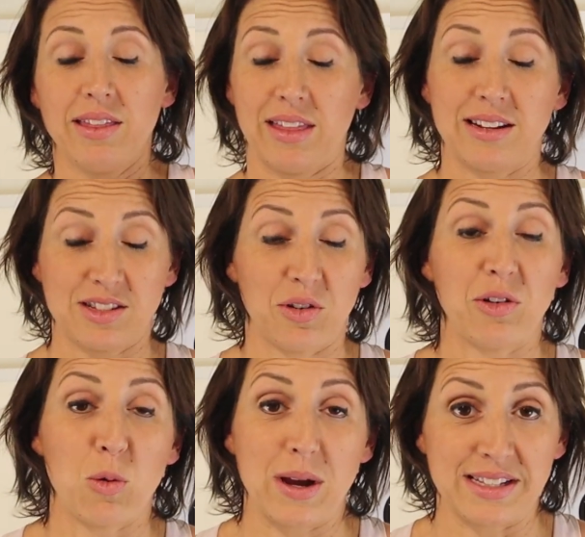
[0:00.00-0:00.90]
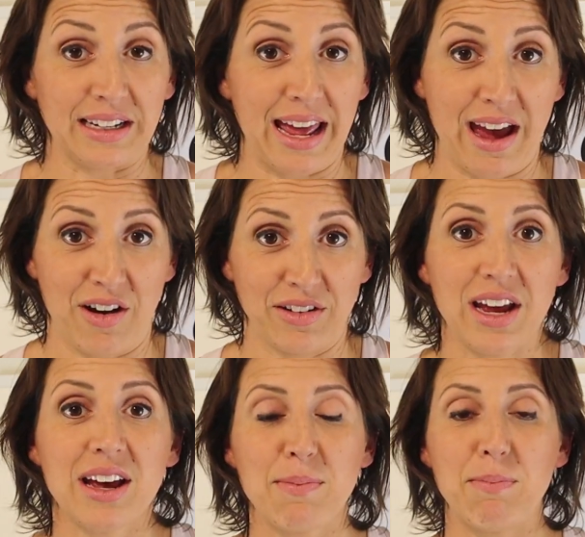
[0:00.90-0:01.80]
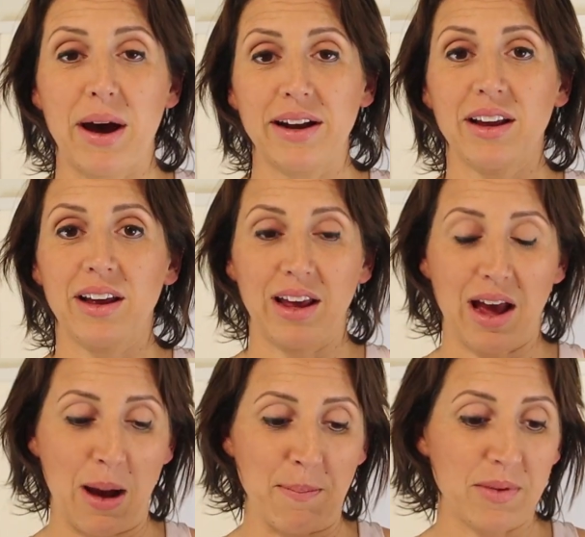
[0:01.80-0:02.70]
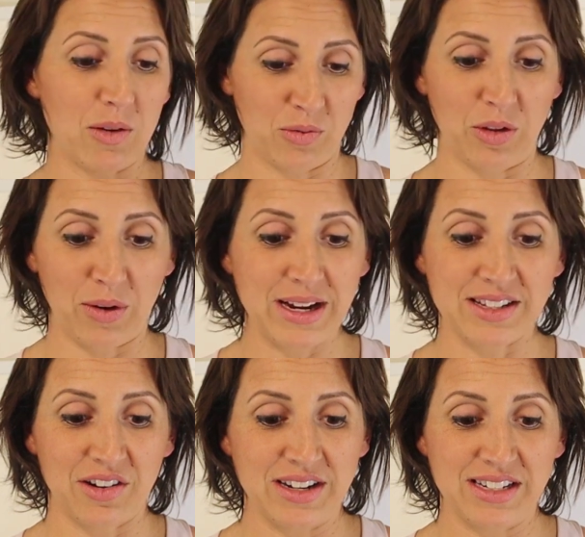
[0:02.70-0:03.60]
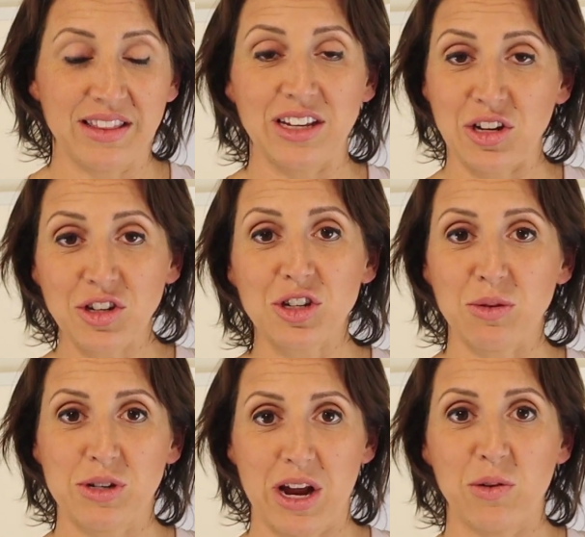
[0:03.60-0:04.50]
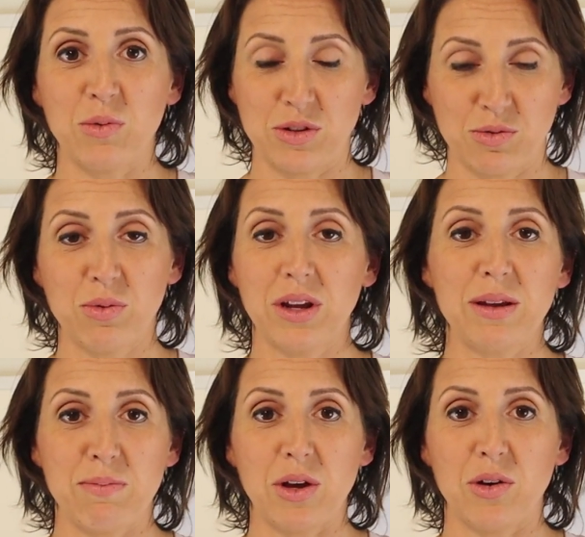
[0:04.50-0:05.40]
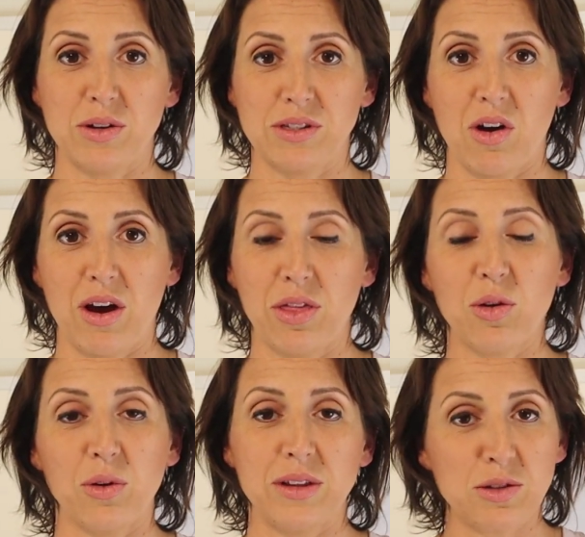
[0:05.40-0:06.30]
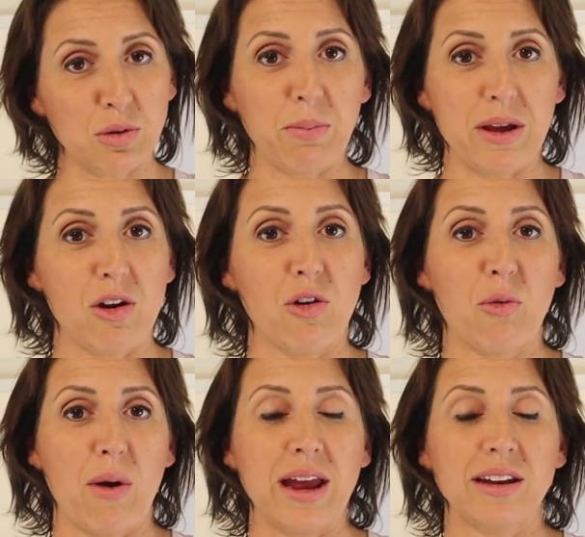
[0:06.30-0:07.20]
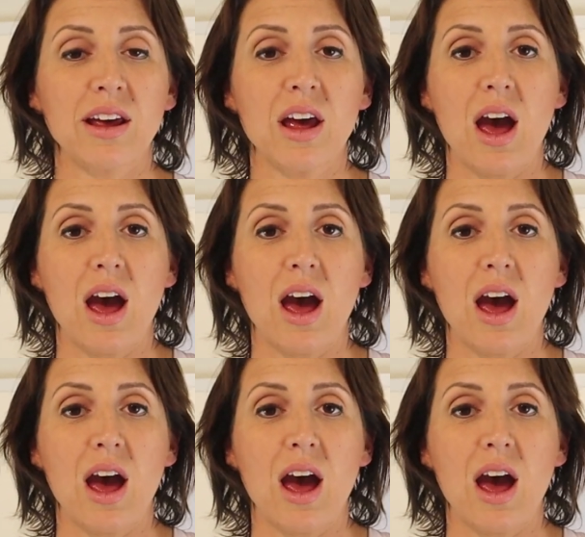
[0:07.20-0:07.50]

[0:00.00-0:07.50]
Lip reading: That's not always allowed, but the reason I did the YouTube channel was really because I thought this would be a great